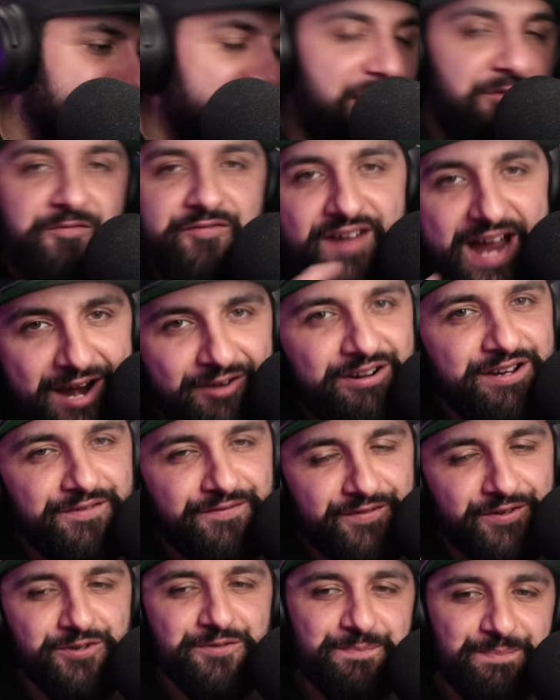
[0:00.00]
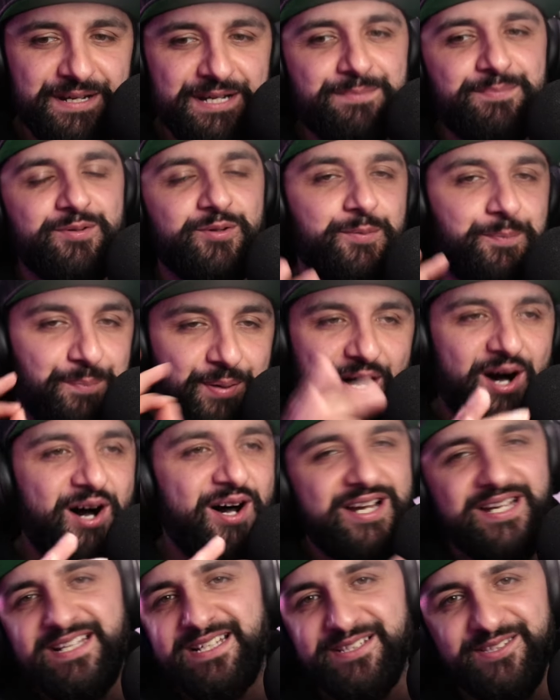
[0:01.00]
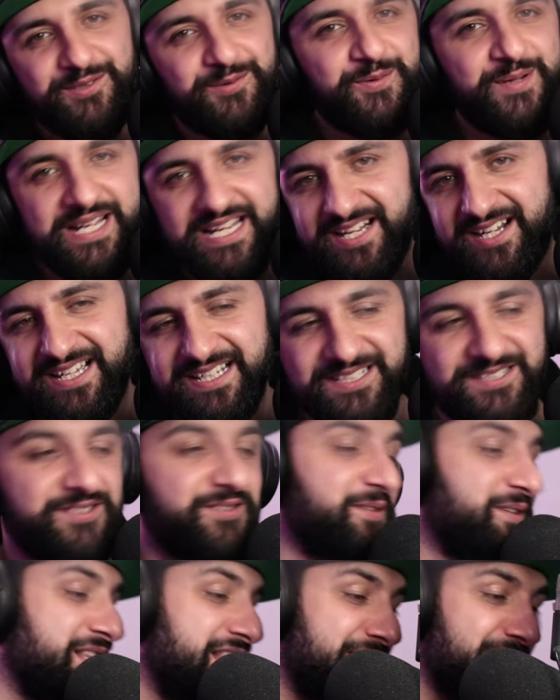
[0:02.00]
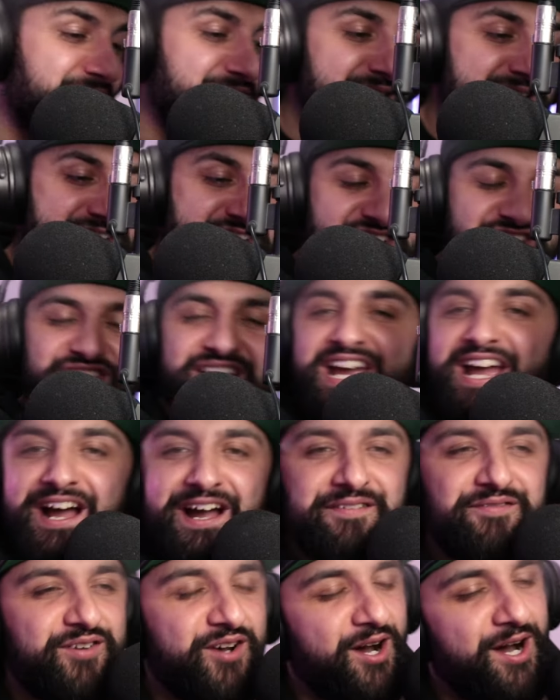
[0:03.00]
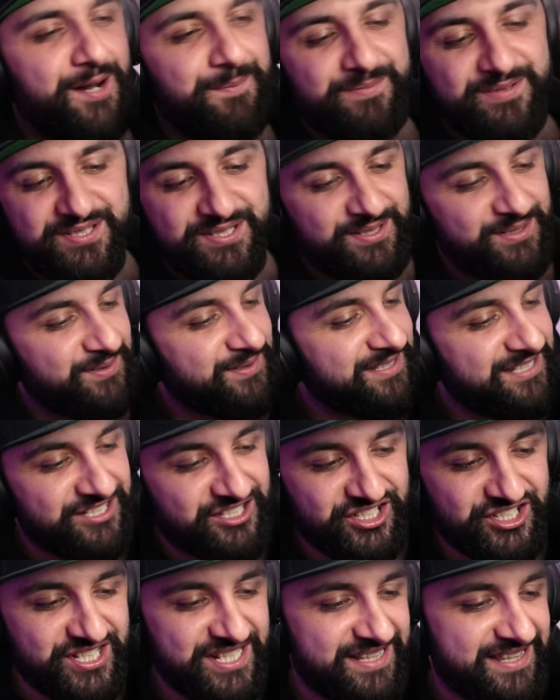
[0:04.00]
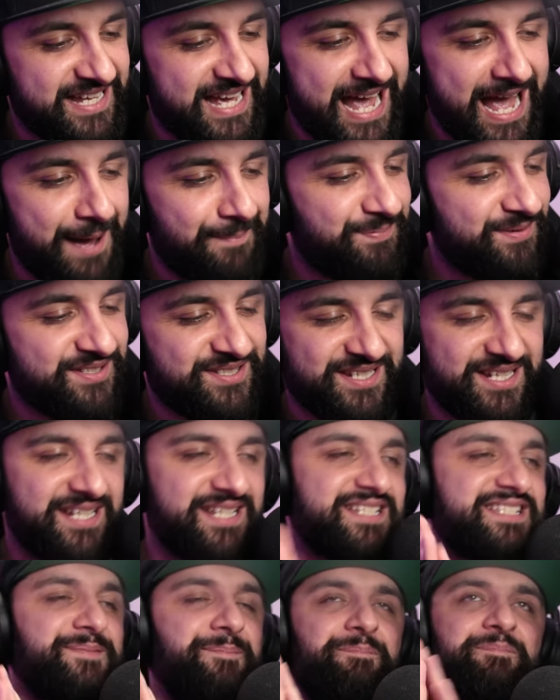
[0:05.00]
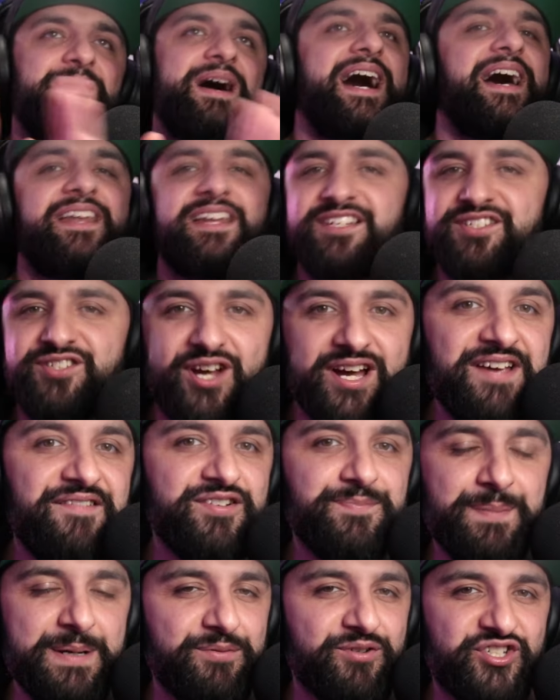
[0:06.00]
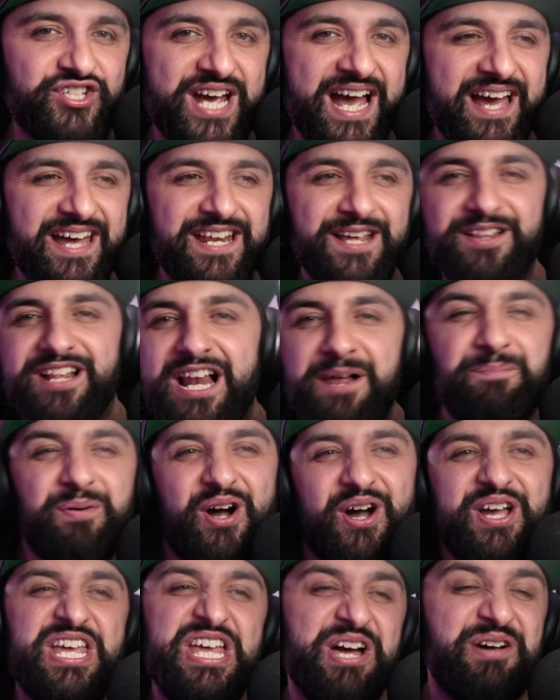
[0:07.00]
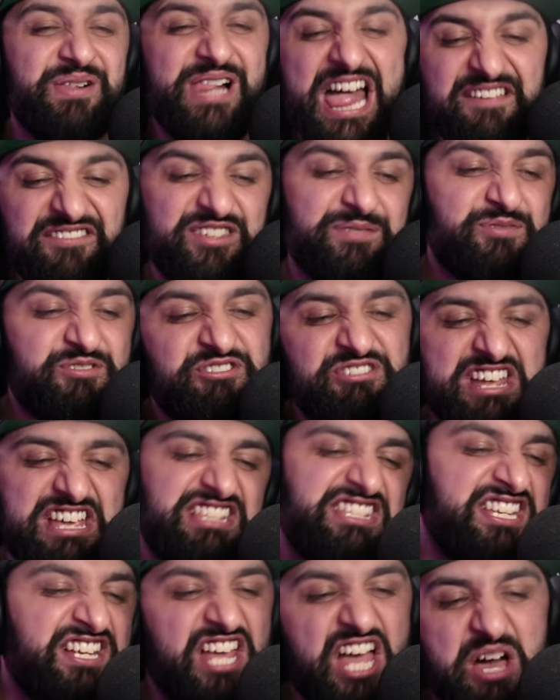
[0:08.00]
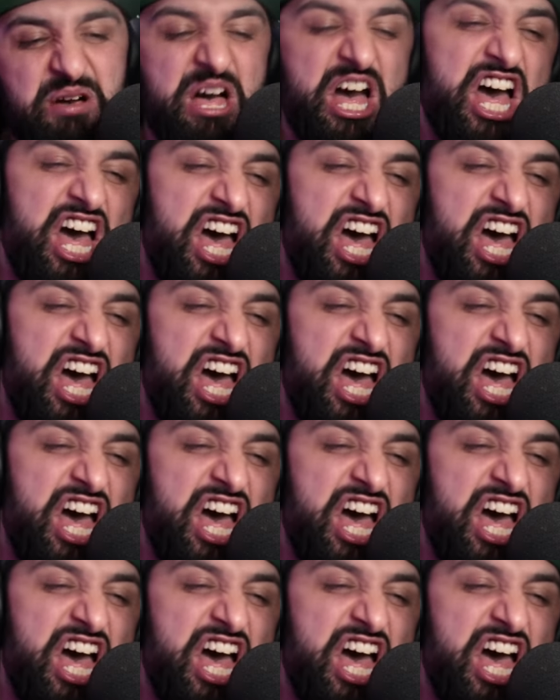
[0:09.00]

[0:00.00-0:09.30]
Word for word: Very few people party the way I do. The shit I've got up to, the shit that happens is mad. It's not even people chatting in their party. Oh, let's have some drinks together.